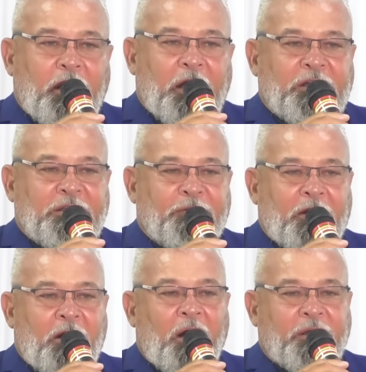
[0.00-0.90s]
It is
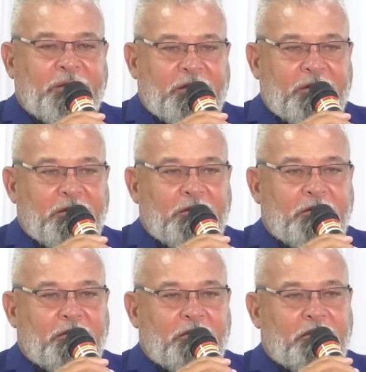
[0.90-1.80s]
because
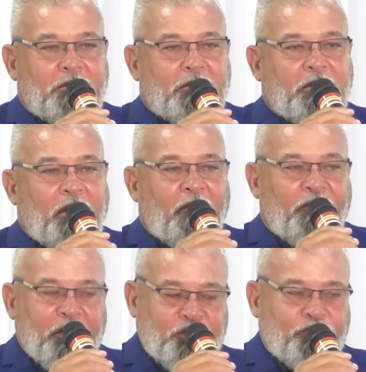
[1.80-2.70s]
of
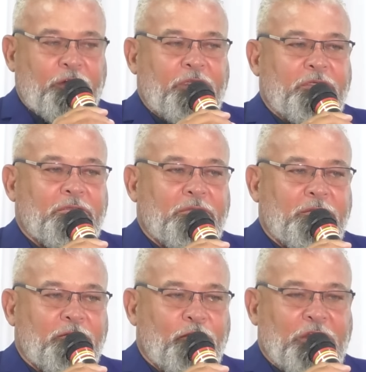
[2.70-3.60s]
history,
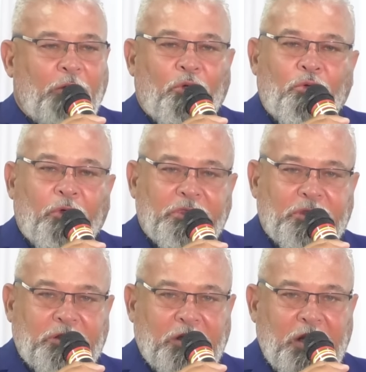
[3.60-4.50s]
which I won't go
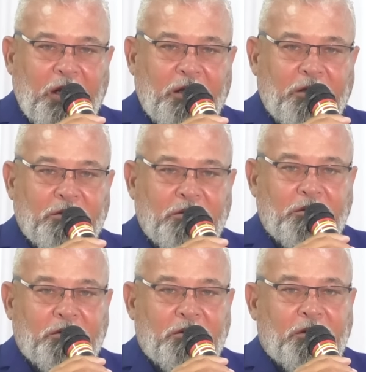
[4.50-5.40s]
into today,
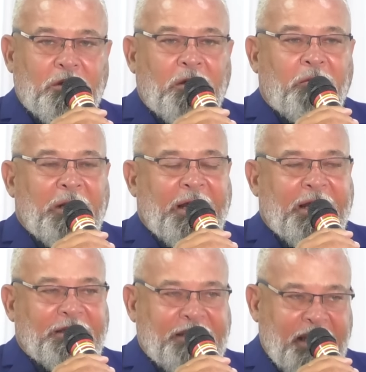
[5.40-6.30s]
but I
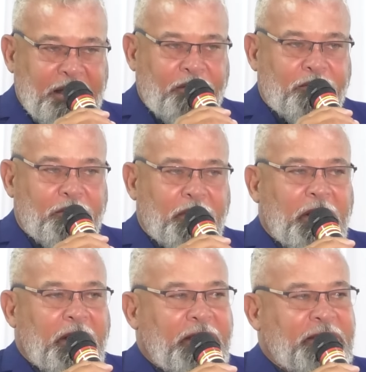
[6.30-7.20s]
can tell you,
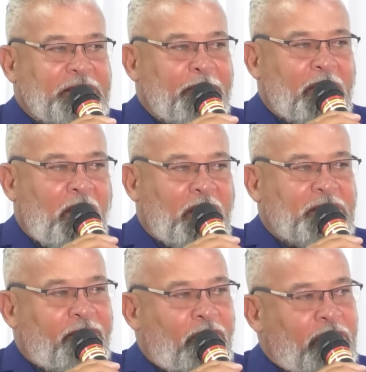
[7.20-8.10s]
it is
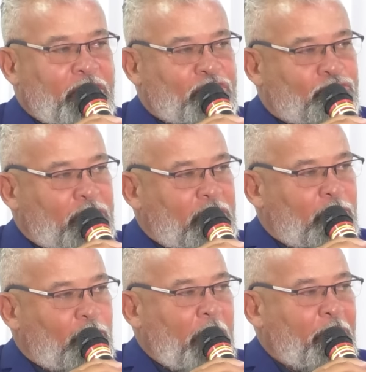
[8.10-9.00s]
because of our history
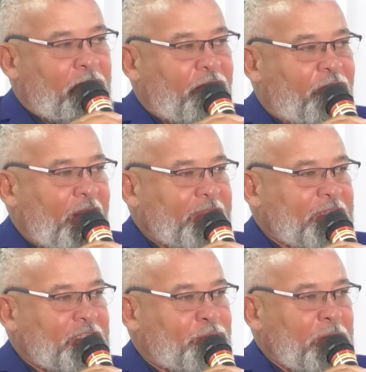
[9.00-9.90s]
why we're the
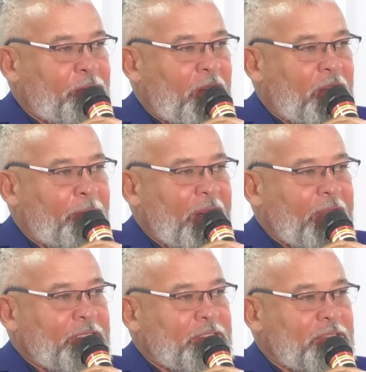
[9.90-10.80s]
fastest people on the
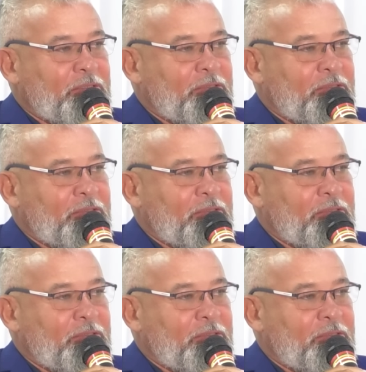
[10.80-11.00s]
planet.